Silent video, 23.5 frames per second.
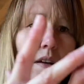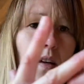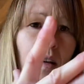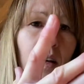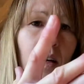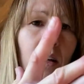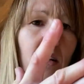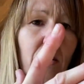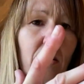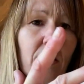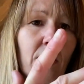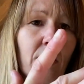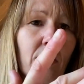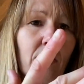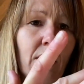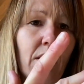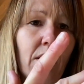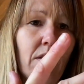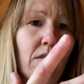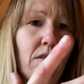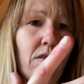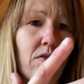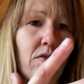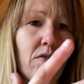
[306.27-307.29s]
And do
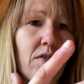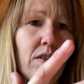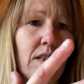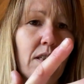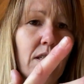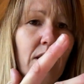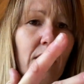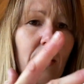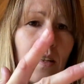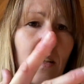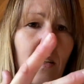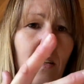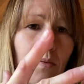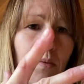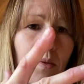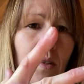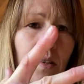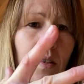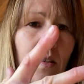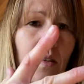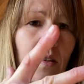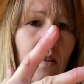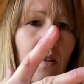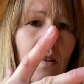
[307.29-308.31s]
that 3 times
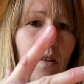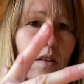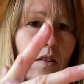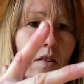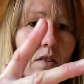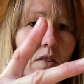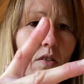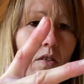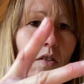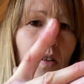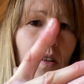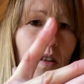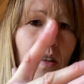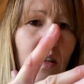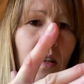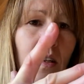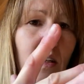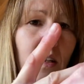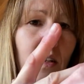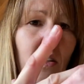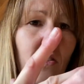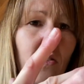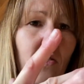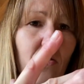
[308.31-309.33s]
on
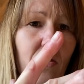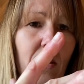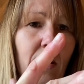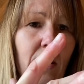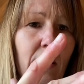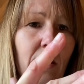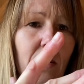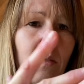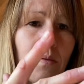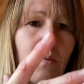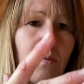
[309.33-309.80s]
each finger.